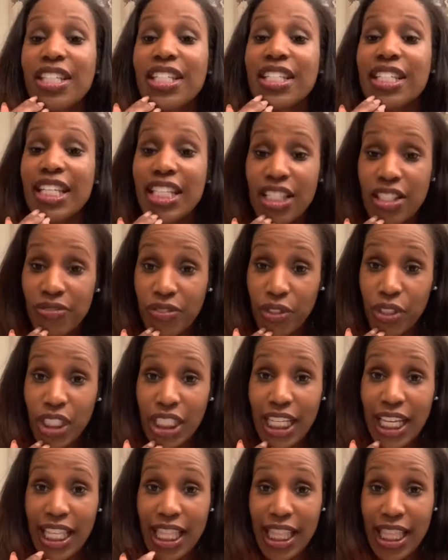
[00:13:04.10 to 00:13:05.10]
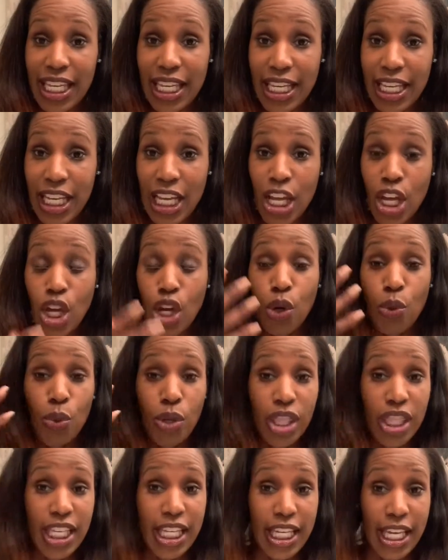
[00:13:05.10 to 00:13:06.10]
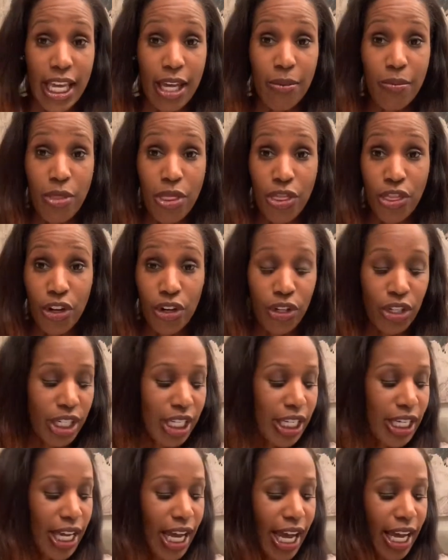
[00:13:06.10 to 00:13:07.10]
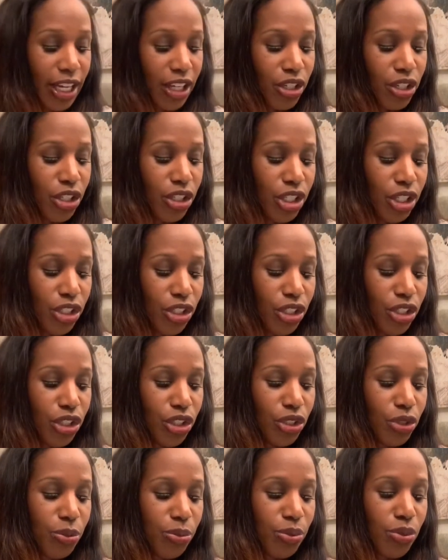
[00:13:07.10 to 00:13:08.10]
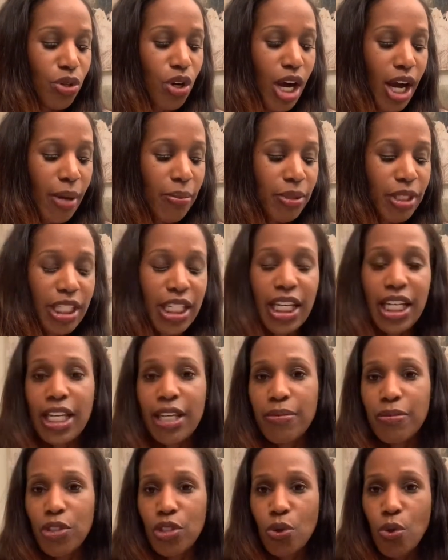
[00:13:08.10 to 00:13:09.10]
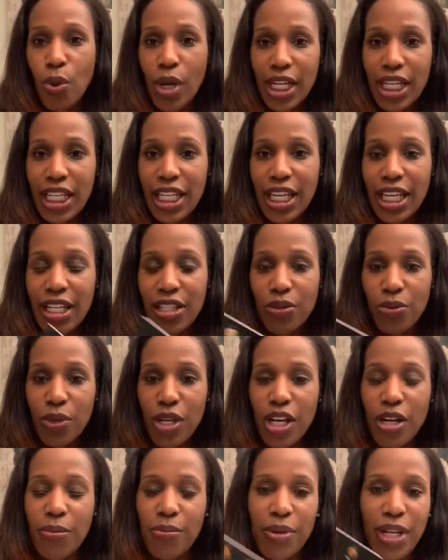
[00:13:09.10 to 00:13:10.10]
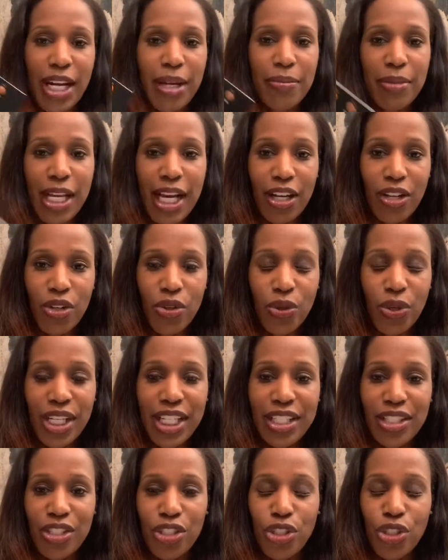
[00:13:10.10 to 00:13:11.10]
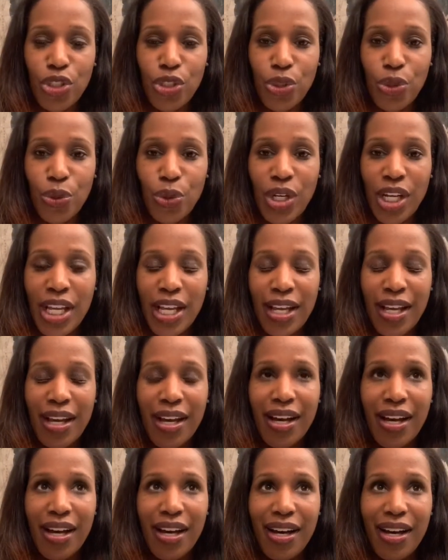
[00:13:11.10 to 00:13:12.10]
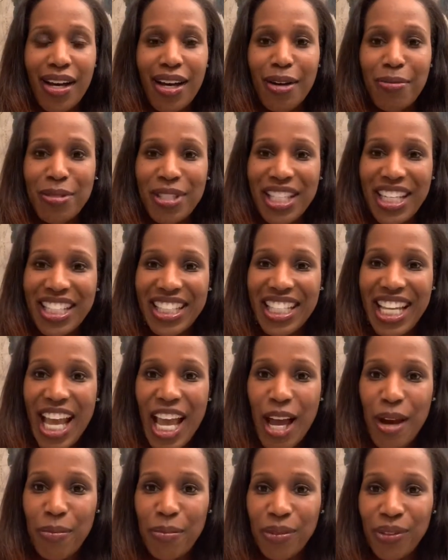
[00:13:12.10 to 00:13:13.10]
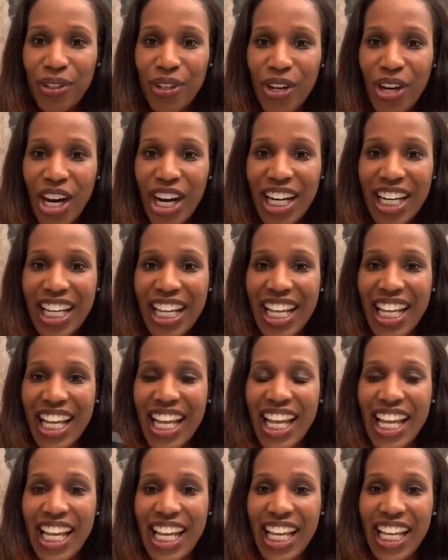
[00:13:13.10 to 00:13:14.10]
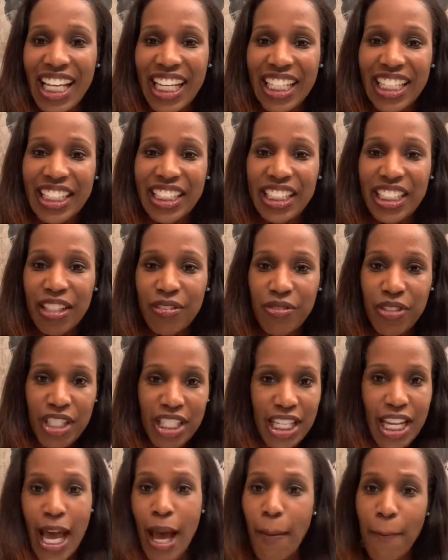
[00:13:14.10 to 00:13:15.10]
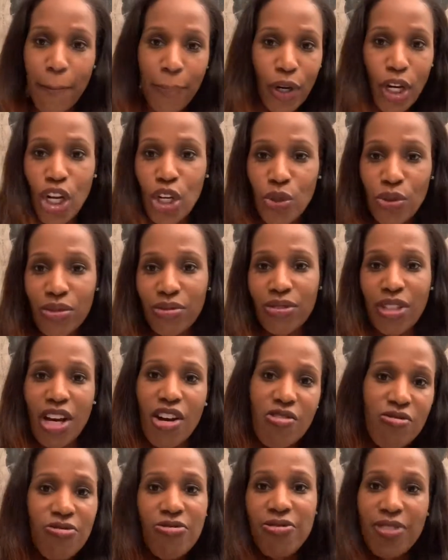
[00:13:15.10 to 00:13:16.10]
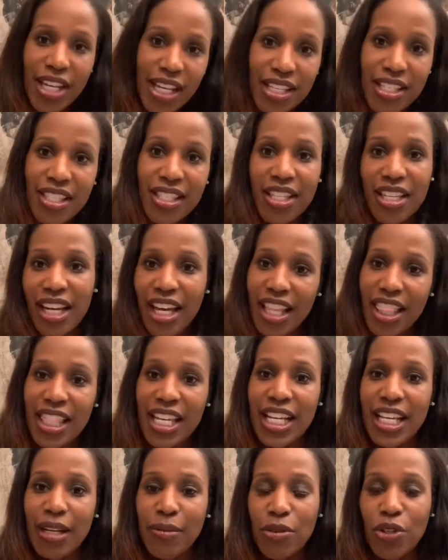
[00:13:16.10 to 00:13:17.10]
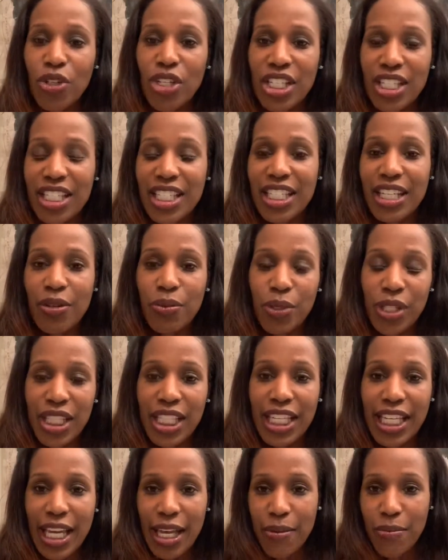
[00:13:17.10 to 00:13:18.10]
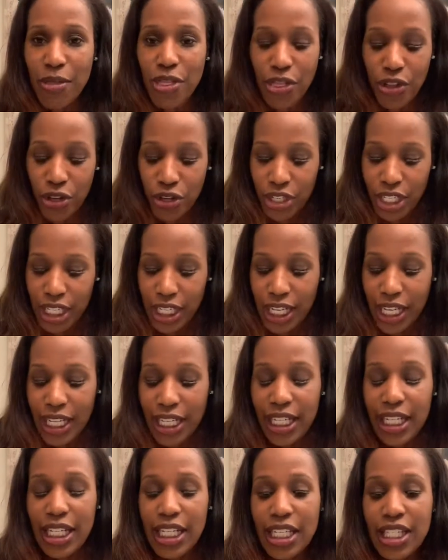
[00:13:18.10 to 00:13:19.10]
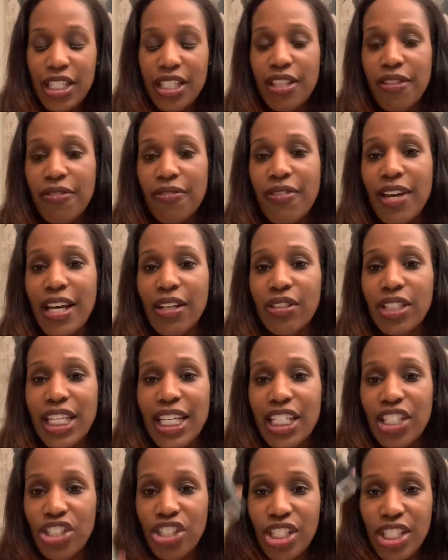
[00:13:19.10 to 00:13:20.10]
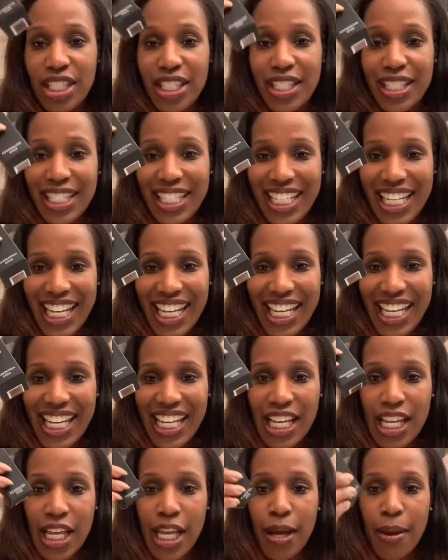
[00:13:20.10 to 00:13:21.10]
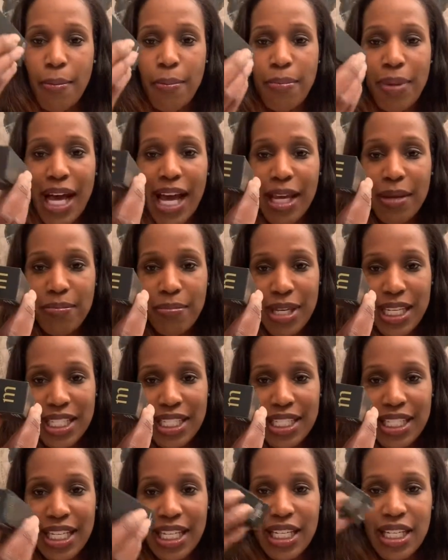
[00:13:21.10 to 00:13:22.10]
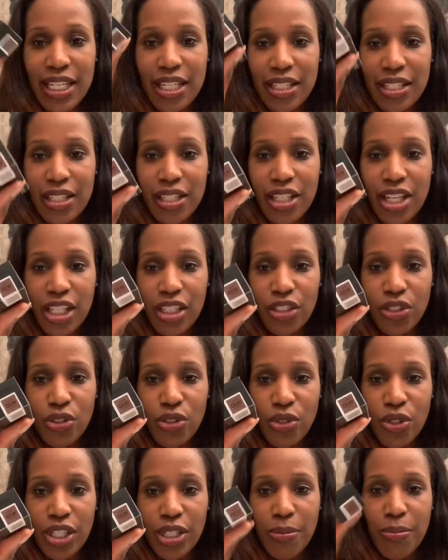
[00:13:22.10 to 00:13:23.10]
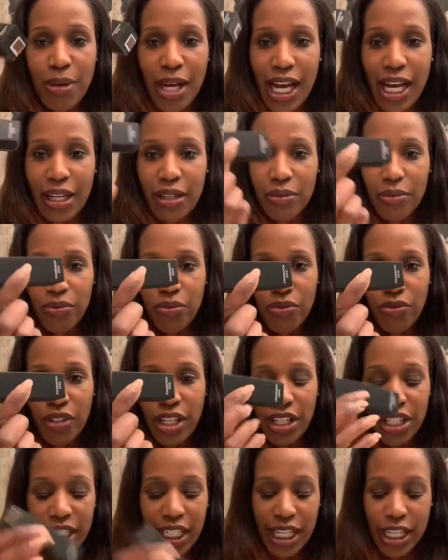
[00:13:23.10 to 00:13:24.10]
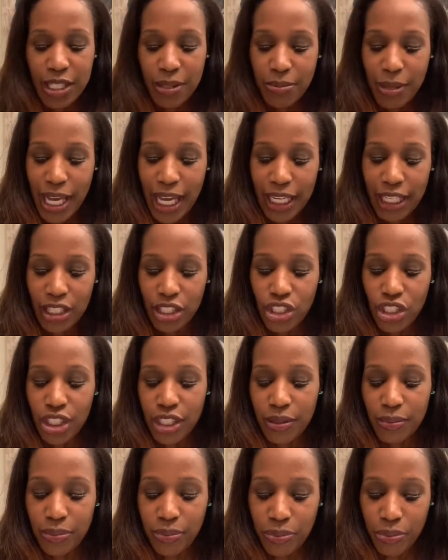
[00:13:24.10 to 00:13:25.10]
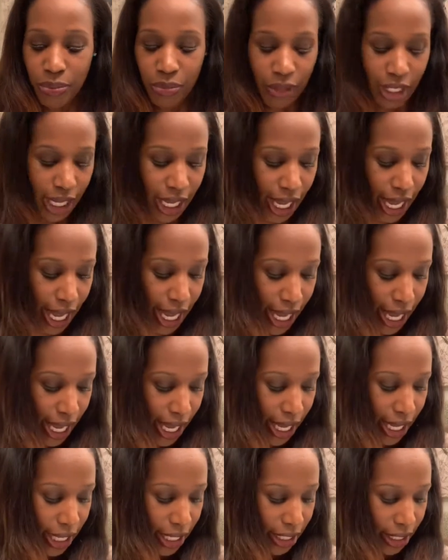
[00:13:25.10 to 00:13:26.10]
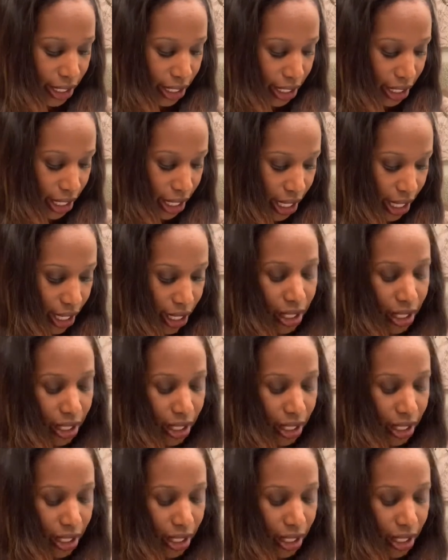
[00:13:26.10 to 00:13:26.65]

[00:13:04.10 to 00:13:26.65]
successfully, I think, with the M30. I could do probably a 20 as well, but I'm not going to uh, upset the apple cart. And if it's not broke, don't fix it. I think I'm gonna stick with the M30. And it is the foundation stick by Mented, color on the bottom, very nice packaging. And